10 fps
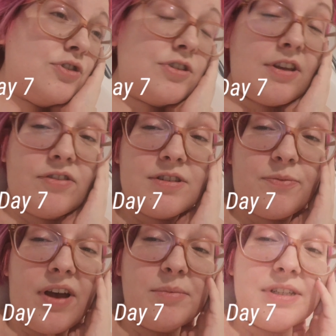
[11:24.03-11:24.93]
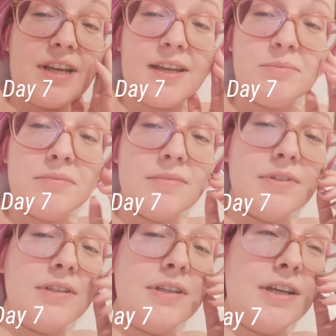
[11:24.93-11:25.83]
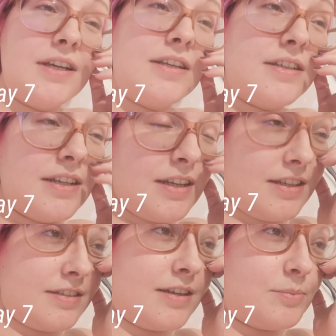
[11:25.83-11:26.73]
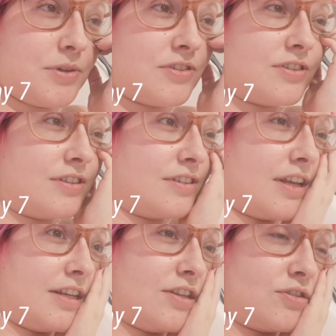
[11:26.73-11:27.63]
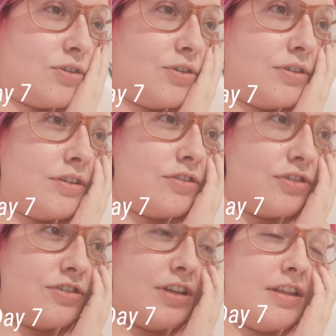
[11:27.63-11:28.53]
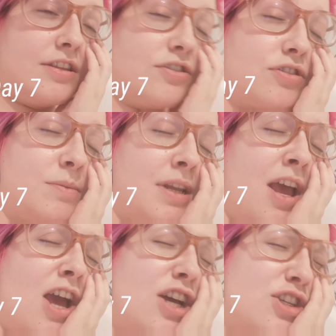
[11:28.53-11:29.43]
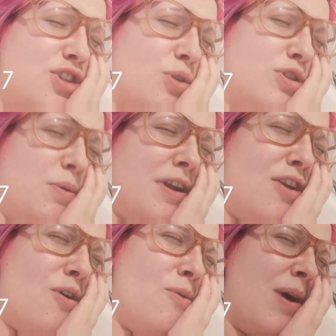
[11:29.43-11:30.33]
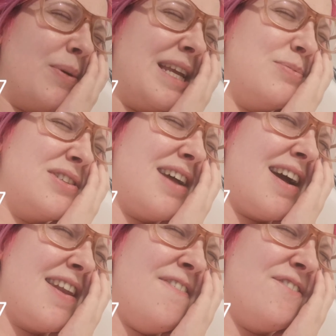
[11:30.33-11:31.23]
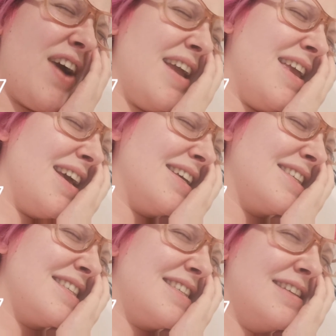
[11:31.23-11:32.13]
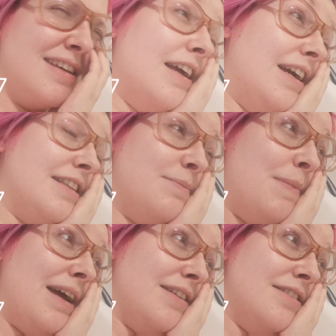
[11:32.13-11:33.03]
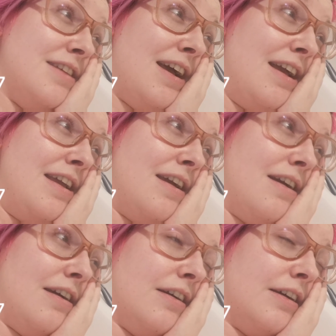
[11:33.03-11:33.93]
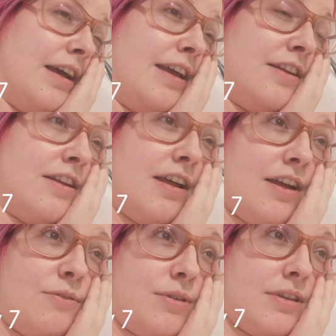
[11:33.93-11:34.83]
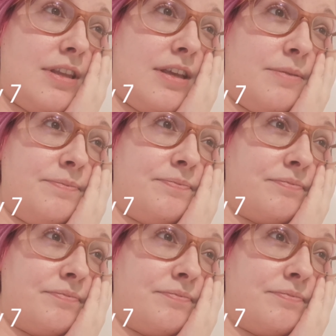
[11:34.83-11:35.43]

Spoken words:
just having some family time. And I start bursting into song, just sitting there screaming, "Don't you want to know why we keep starting fires? That's my desire!" And I really